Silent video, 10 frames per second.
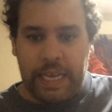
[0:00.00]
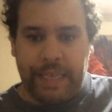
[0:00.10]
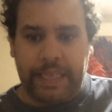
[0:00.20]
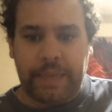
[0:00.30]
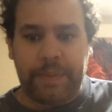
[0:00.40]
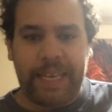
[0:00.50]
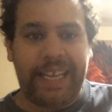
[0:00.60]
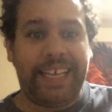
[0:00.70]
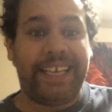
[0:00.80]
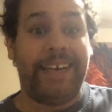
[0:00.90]
It is
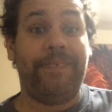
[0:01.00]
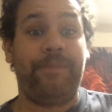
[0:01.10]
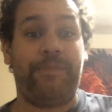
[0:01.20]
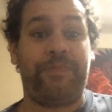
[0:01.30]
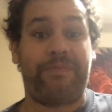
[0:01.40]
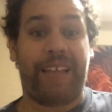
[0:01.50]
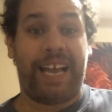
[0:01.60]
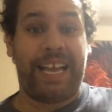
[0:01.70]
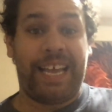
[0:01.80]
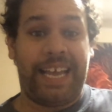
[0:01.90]
me.
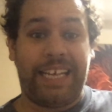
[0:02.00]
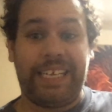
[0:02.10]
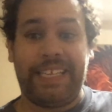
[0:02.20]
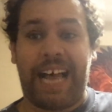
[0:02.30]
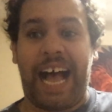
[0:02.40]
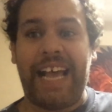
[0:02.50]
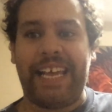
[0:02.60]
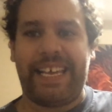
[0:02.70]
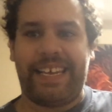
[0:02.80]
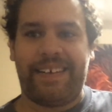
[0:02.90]
It is
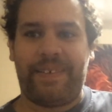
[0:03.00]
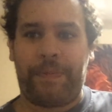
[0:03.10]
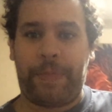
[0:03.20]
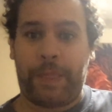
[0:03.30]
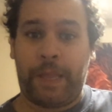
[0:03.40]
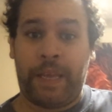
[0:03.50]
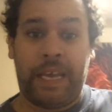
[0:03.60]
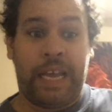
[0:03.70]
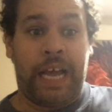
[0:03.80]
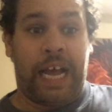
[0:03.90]
I.
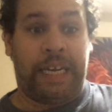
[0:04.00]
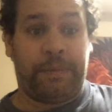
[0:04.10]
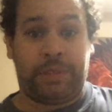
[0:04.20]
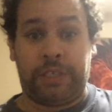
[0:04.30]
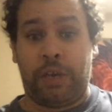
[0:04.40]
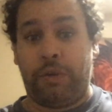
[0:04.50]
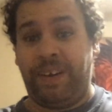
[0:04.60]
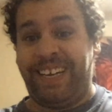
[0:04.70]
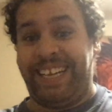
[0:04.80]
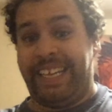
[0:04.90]
I am
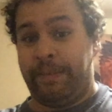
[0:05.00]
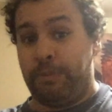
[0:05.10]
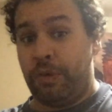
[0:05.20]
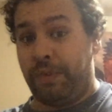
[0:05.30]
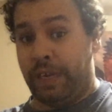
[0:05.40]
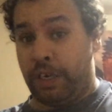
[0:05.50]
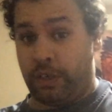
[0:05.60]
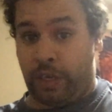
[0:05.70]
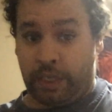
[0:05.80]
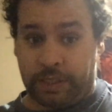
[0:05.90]
slowly moving
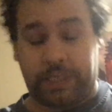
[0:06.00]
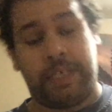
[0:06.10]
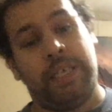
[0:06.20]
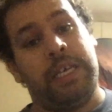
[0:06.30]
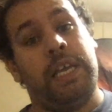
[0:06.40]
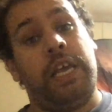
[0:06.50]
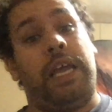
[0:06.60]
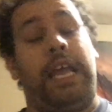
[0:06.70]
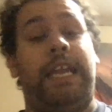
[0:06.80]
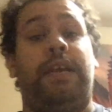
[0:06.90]
across.
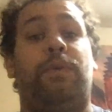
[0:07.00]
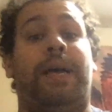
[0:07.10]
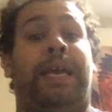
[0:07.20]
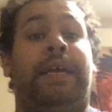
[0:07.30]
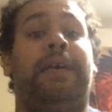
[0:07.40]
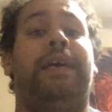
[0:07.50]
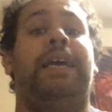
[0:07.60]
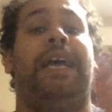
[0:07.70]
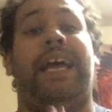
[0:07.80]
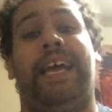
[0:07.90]
Anyway,
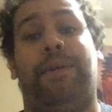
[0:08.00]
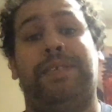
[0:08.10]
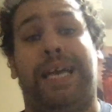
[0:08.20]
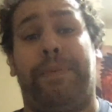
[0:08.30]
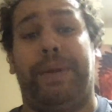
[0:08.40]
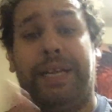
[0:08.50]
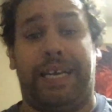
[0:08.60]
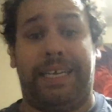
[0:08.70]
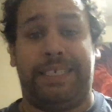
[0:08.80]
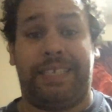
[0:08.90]
Hey, what's happening,
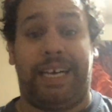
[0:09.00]
guys?